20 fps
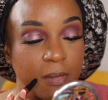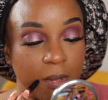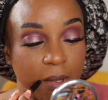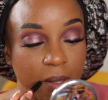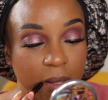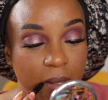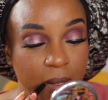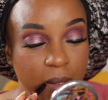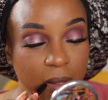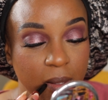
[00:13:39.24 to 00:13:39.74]

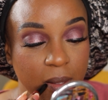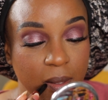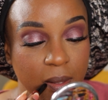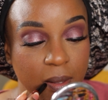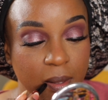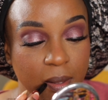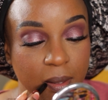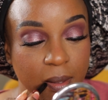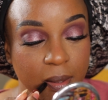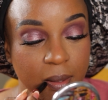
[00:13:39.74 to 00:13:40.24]

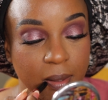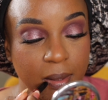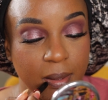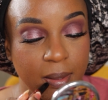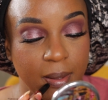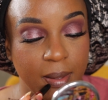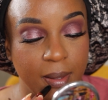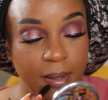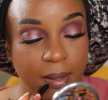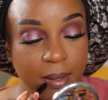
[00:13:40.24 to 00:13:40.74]

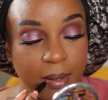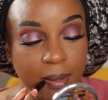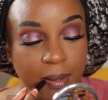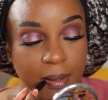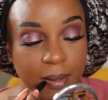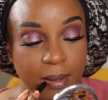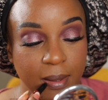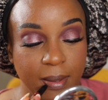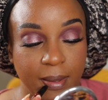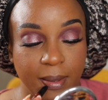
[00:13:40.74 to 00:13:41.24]

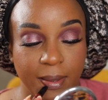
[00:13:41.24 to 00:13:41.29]
(no one is talking)